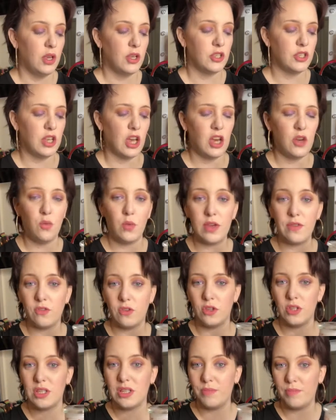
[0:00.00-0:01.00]
So we've
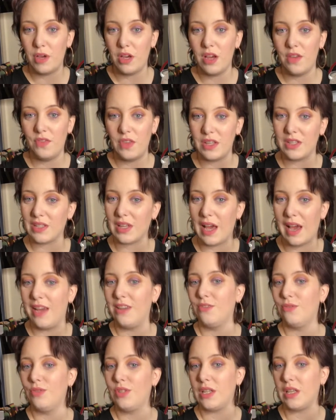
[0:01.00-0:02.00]
got to burn this
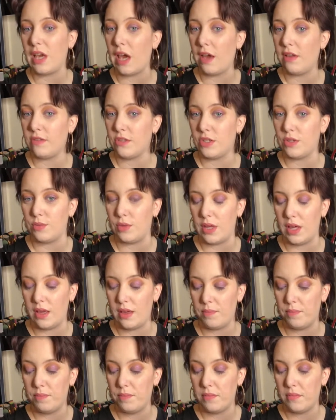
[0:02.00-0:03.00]
candle to get to
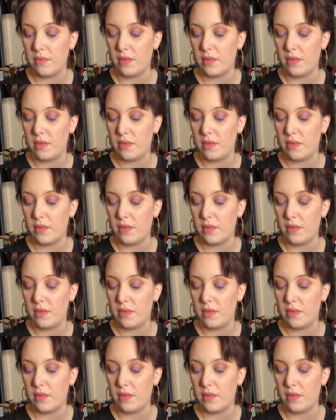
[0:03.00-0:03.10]
it.